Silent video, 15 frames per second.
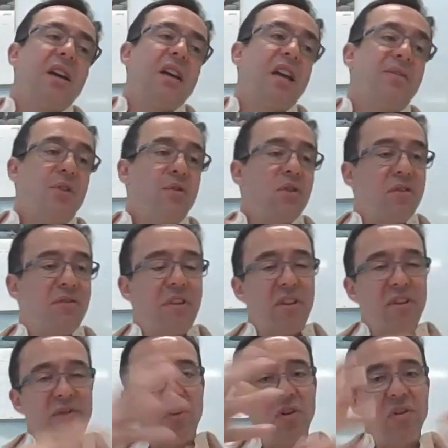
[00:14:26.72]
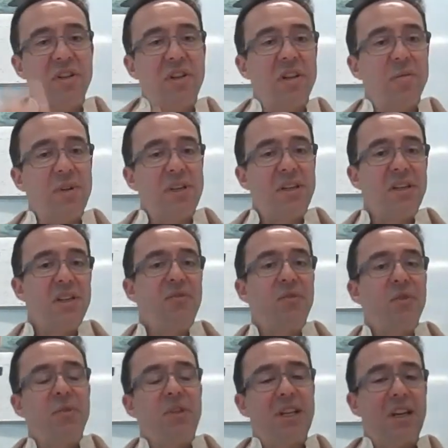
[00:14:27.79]
If you've got a very volatile business for
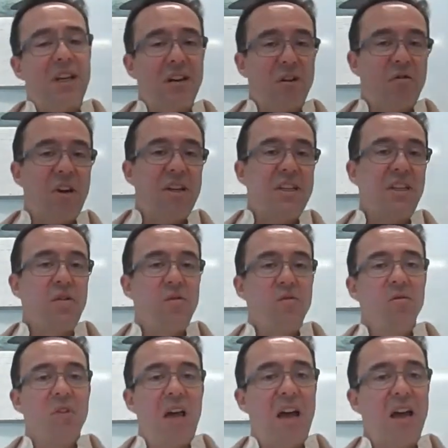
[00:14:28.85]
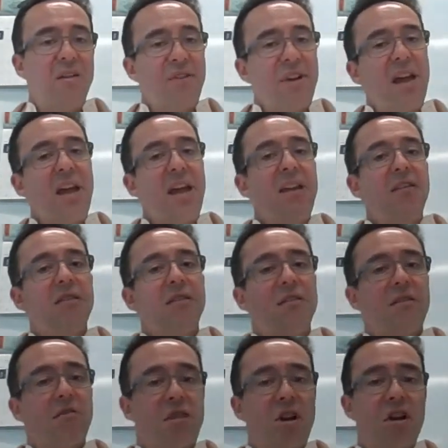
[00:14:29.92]
a particular rating, you'll have a
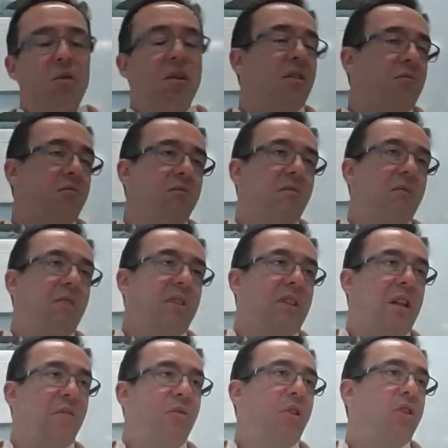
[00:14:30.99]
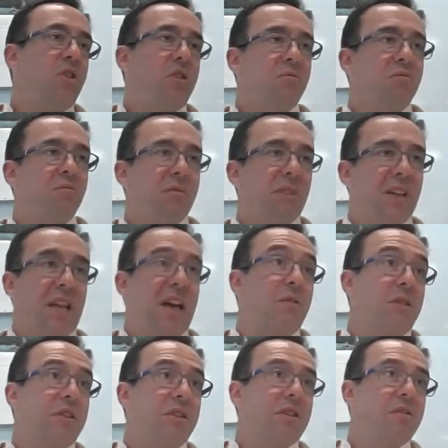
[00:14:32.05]
lower leverage
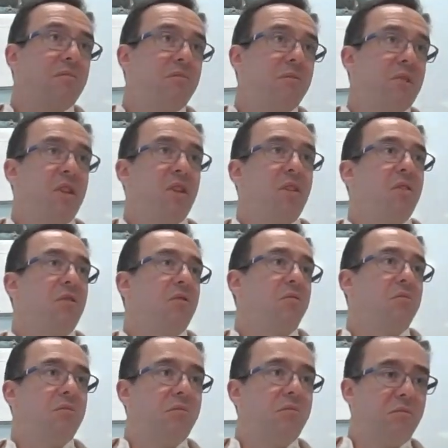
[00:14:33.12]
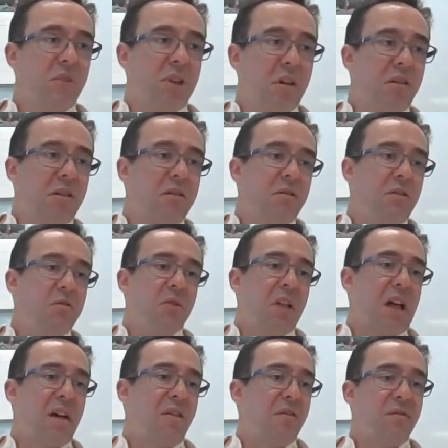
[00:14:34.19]
allowance. So you know, you'll
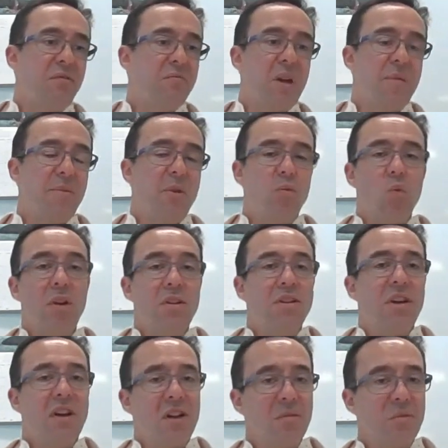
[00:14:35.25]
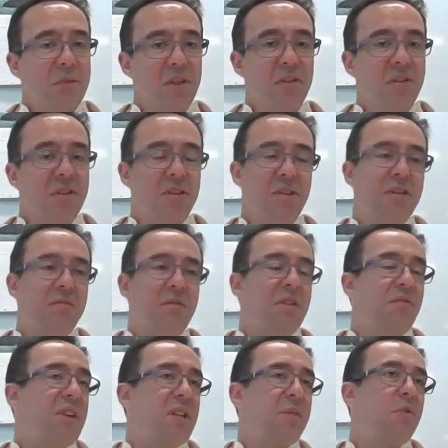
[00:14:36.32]
have maybe one times at um,
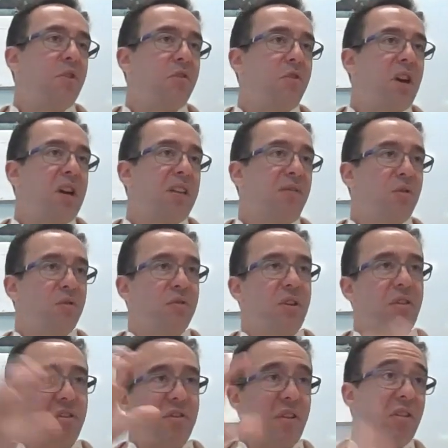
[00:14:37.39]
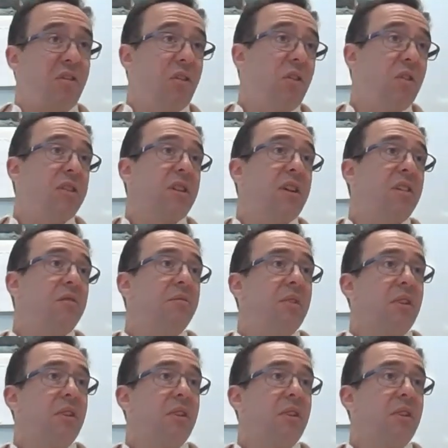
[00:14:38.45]
investment grade if you're very, very volatile.